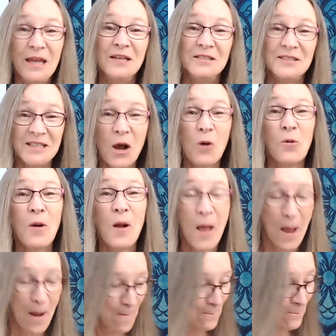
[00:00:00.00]
So,
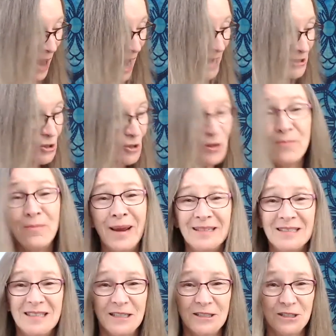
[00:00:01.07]
back to the
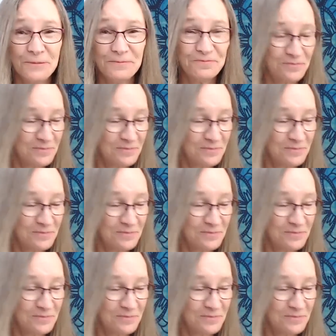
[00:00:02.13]
message.